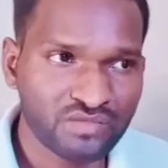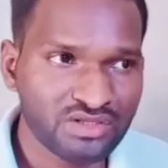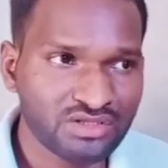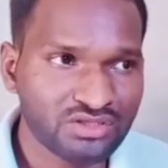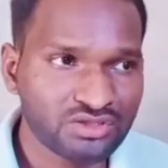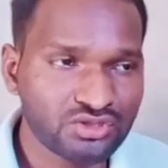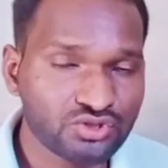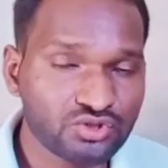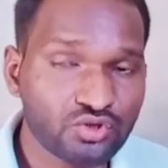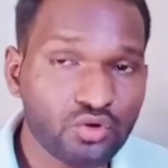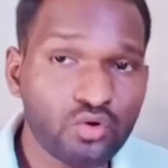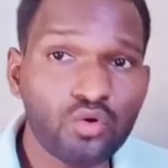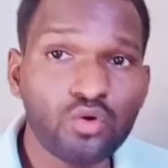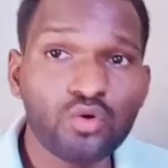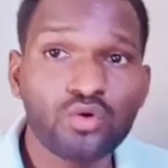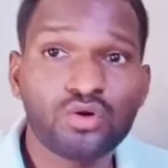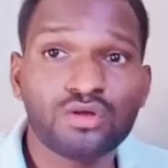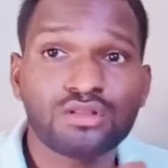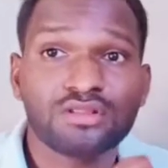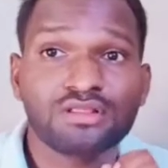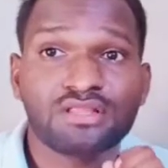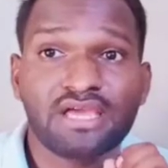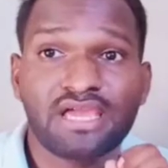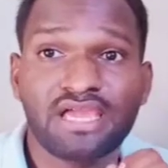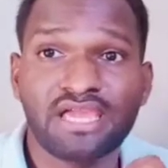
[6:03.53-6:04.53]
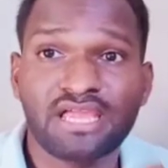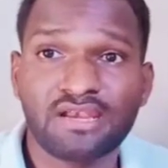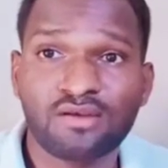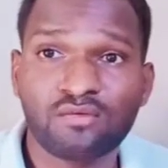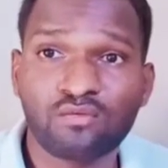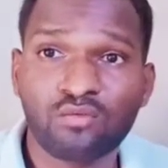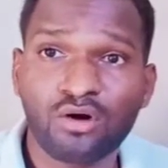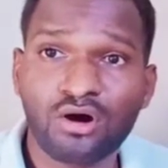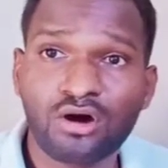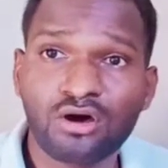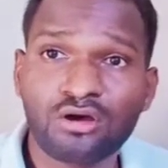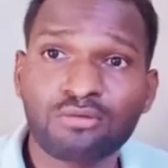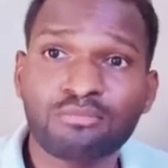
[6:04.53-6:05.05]
So the
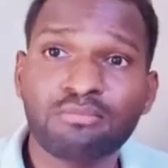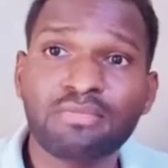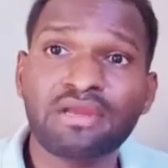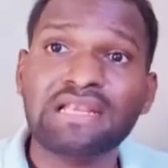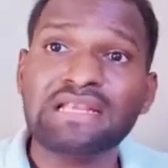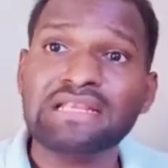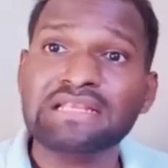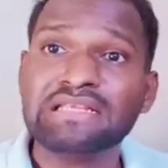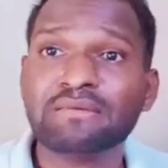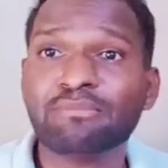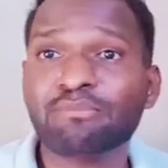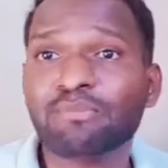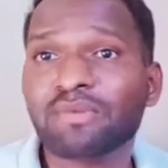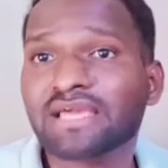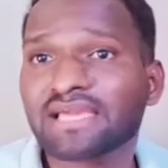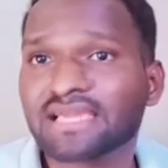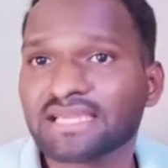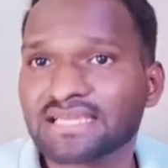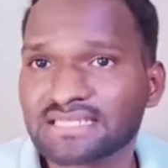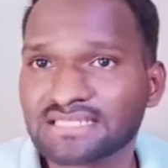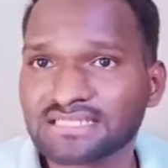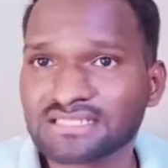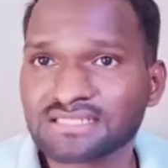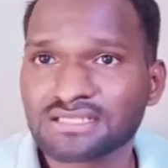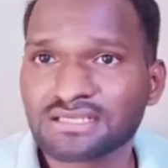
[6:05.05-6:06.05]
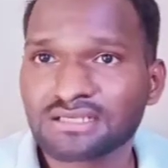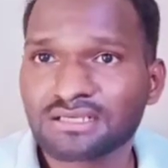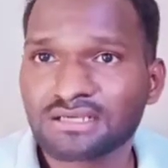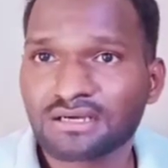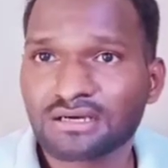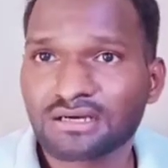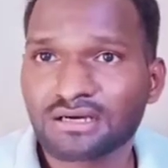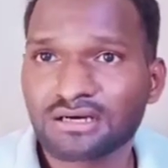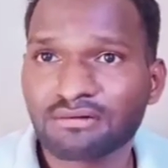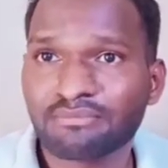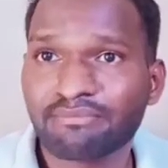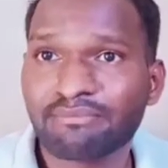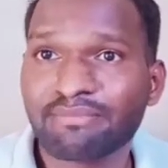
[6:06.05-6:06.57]
environment plays
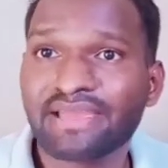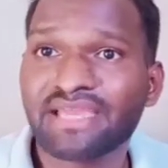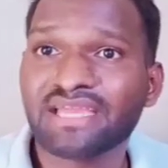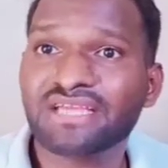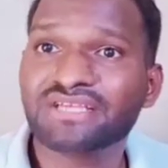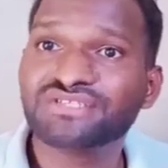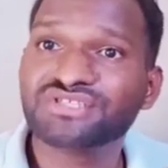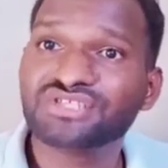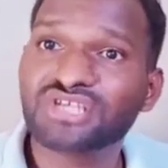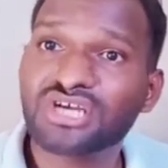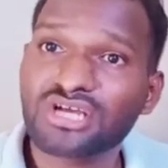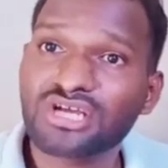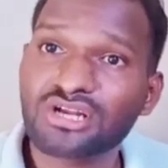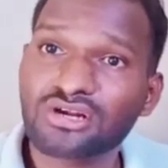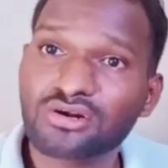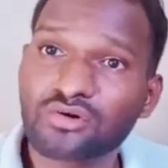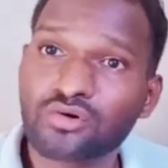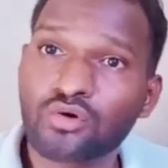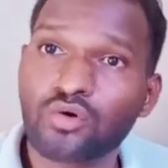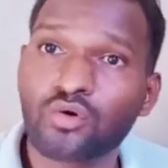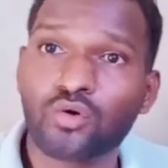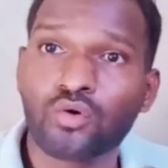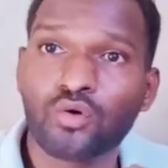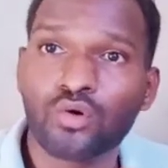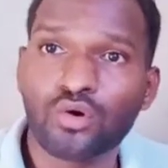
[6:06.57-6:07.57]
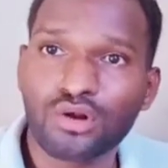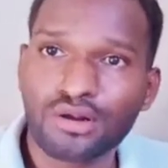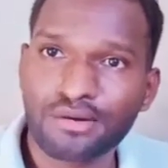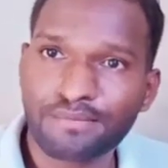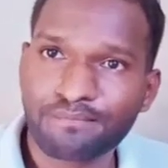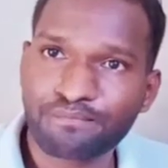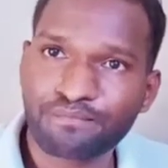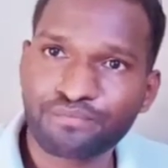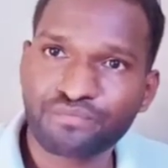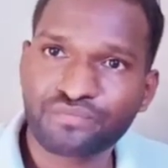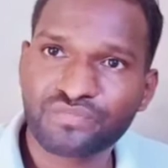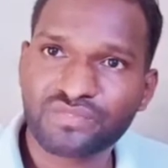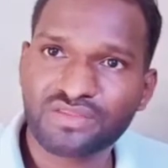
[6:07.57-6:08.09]
a major role
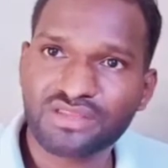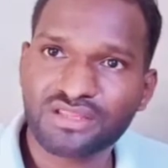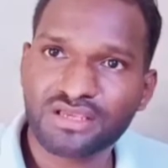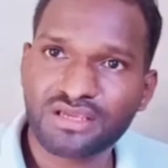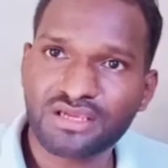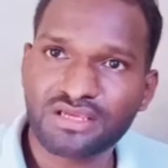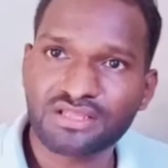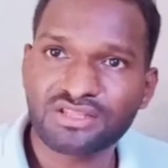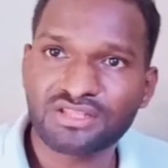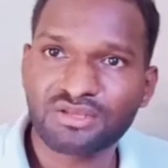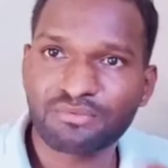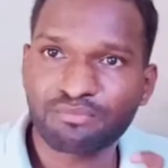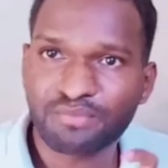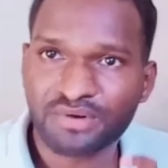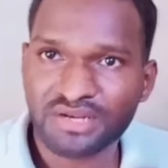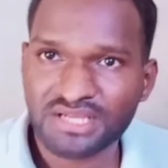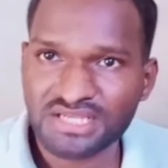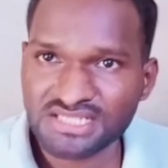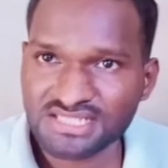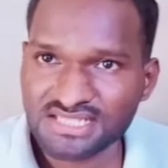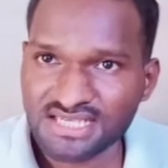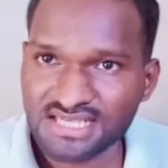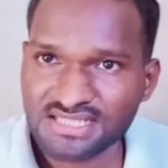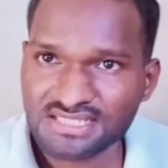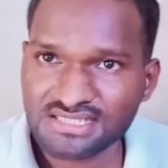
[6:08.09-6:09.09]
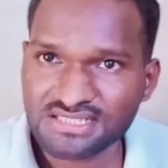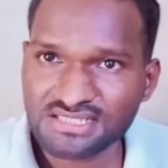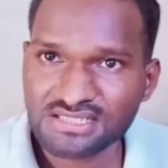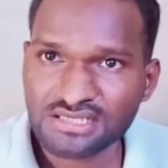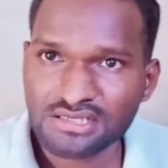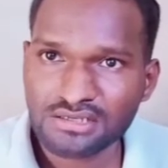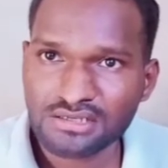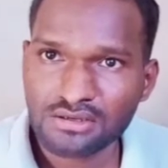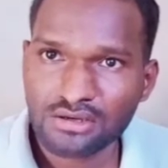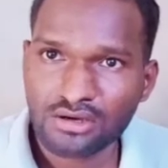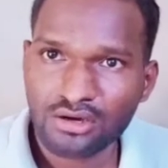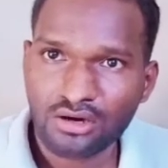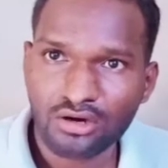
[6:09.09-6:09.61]
in the presence
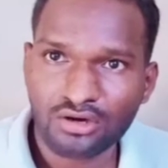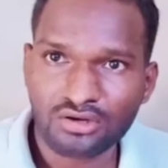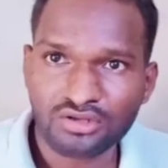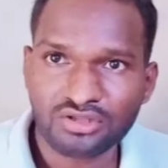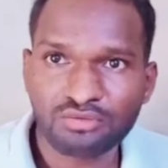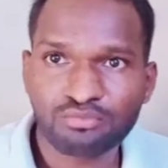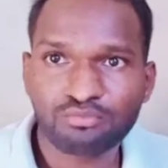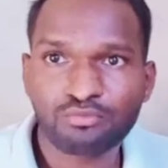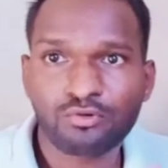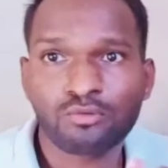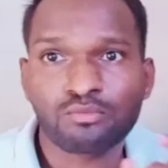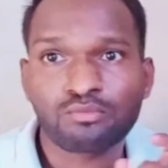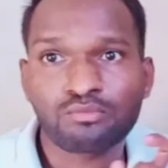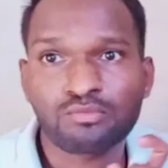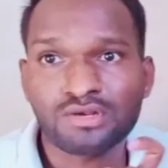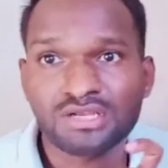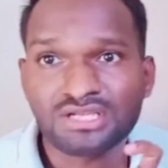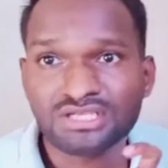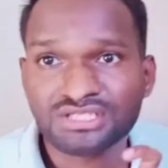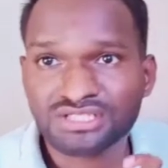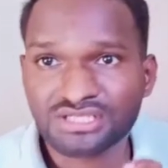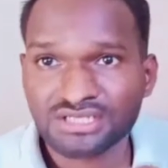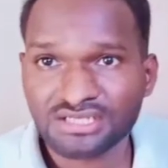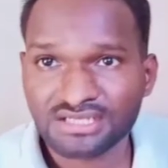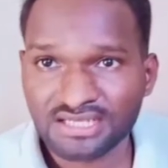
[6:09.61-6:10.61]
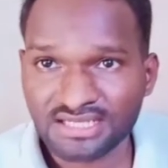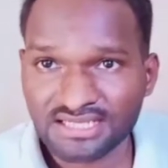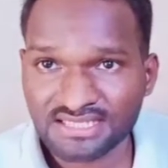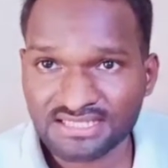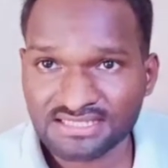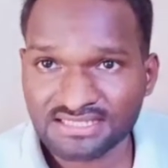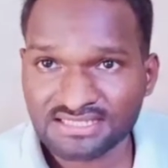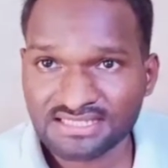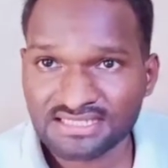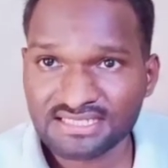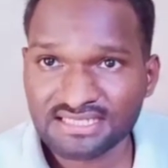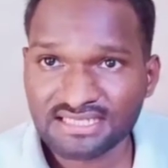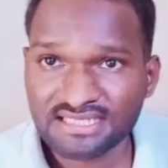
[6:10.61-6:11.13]
or the population
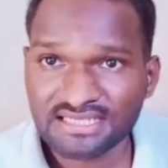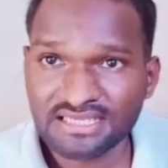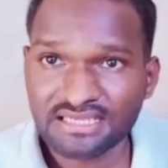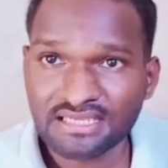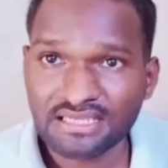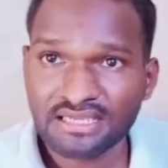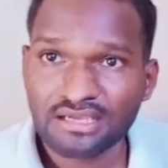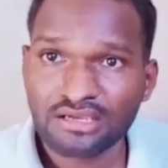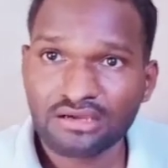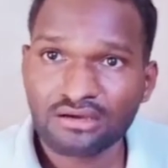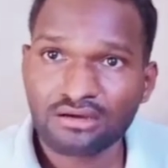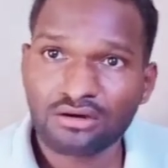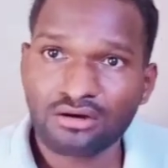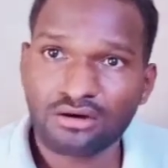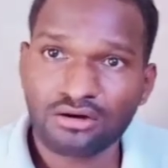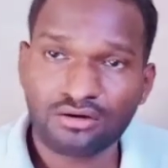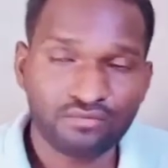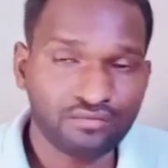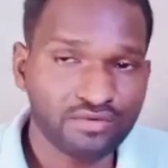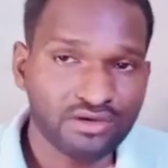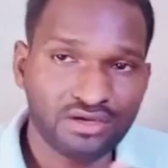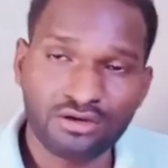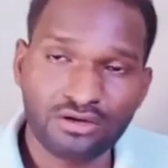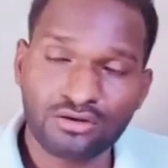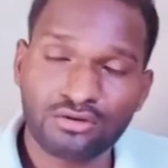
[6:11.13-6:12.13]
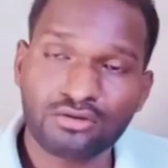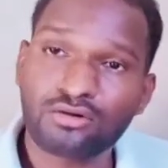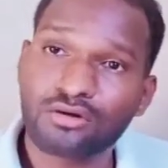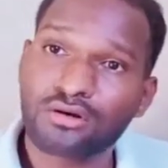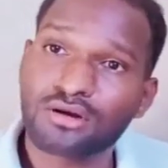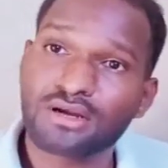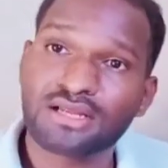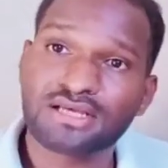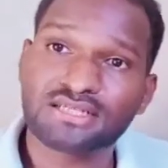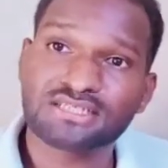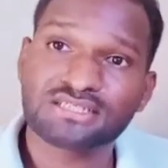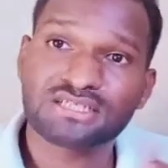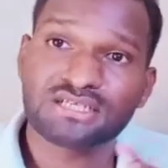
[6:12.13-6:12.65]
density, or we can call
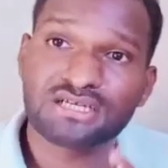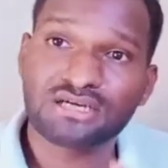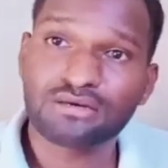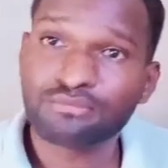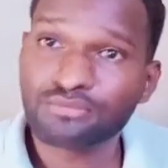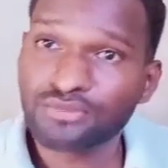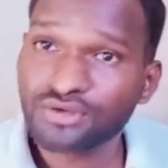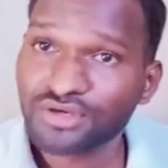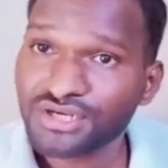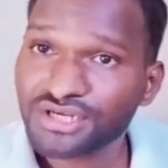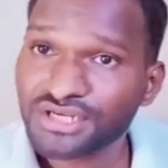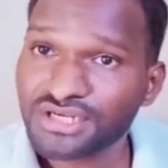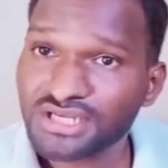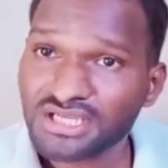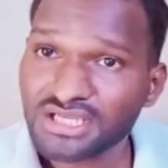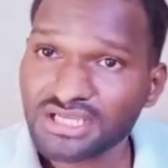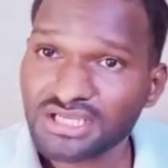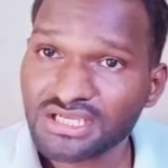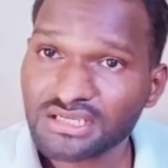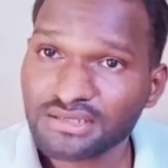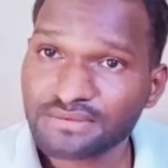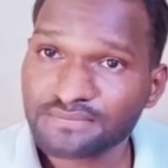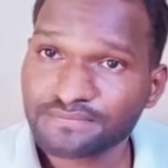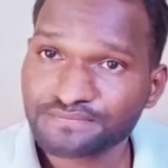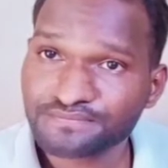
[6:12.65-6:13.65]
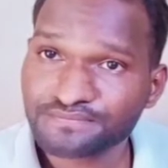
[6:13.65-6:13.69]
it as community.